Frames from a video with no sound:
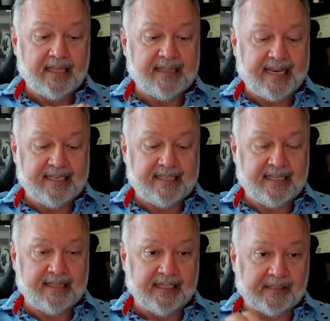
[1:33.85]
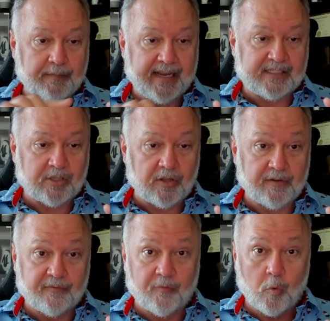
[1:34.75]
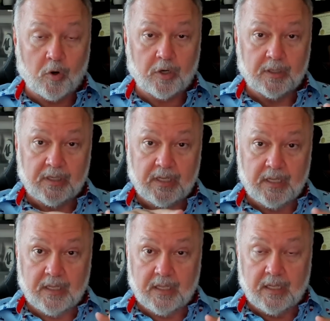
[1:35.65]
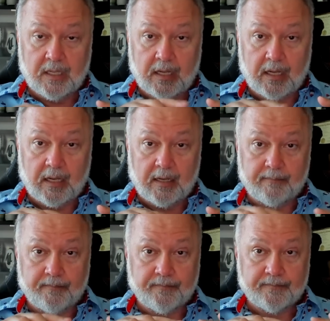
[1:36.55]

they did this based on the four um